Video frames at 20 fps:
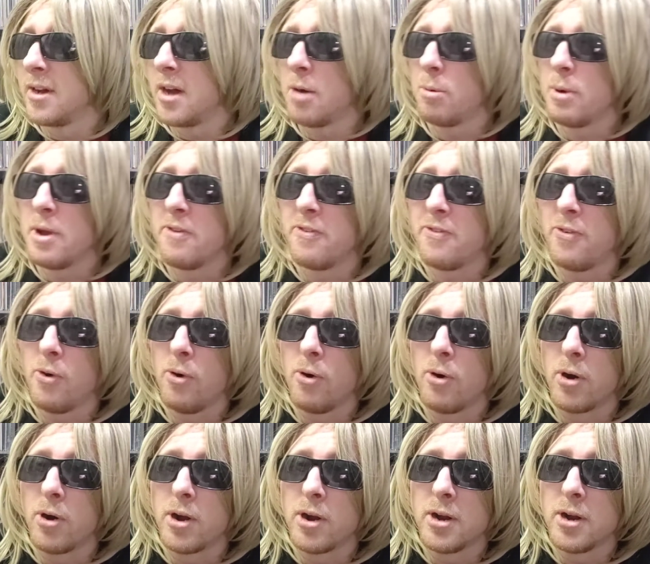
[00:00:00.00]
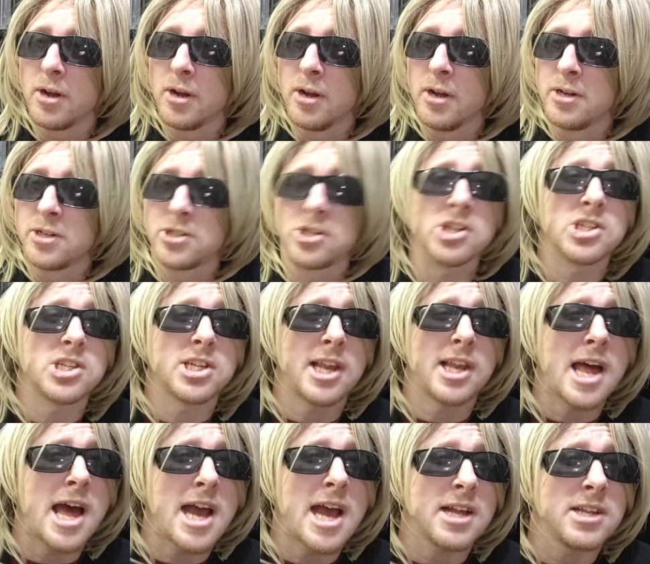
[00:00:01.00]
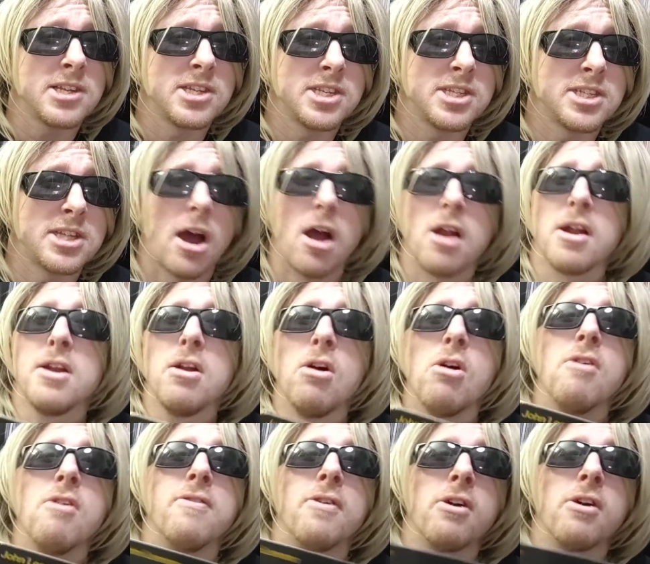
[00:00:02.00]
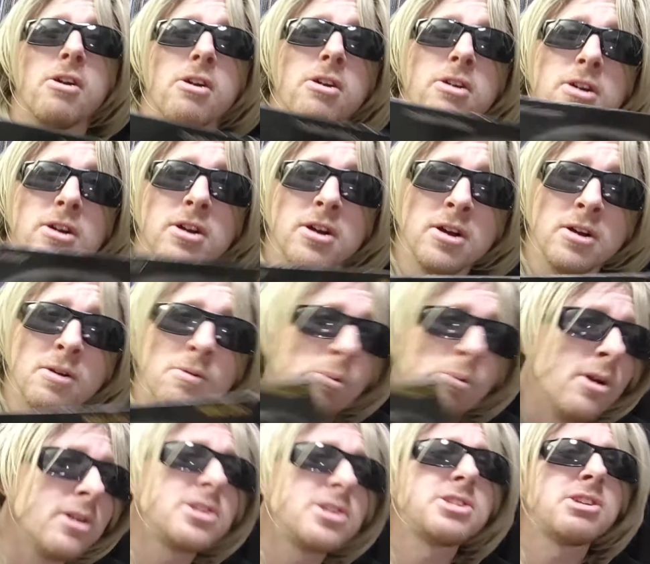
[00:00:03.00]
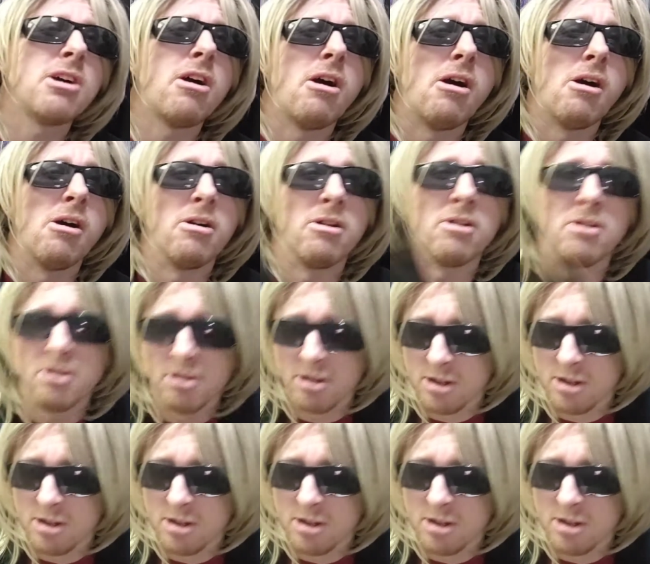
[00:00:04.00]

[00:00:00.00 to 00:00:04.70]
I went for Just Like Starting Over. What a song.